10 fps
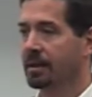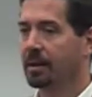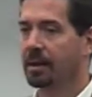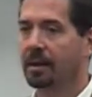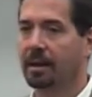
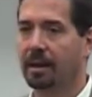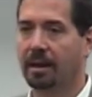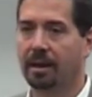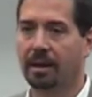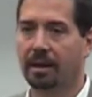
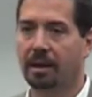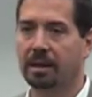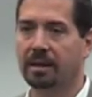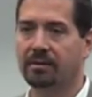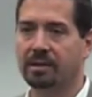and it
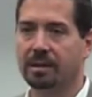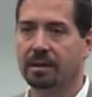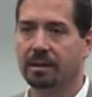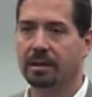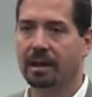all lives
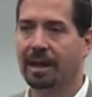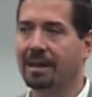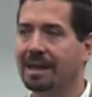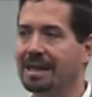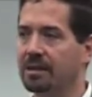
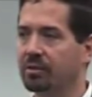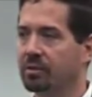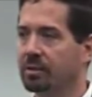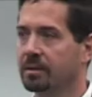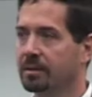on these?